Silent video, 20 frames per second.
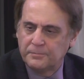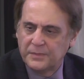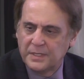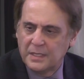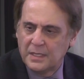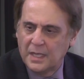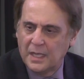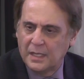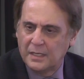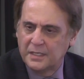
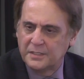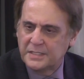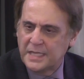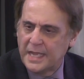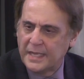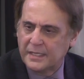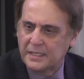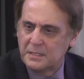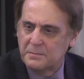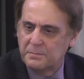And
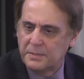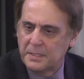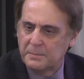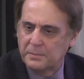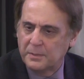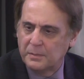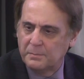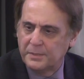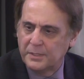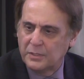attacking
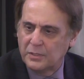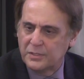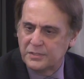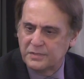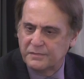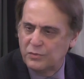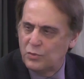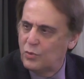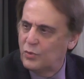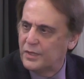people because
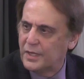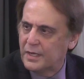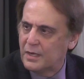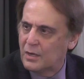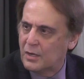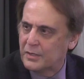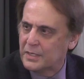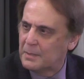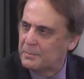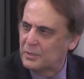of who they
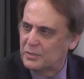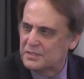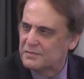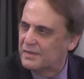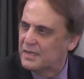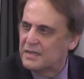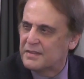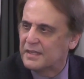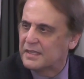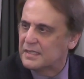are, not because of
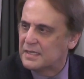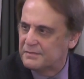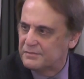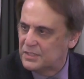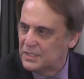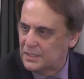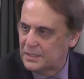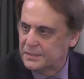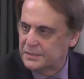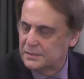anything they've
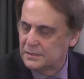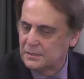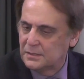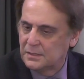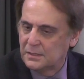done.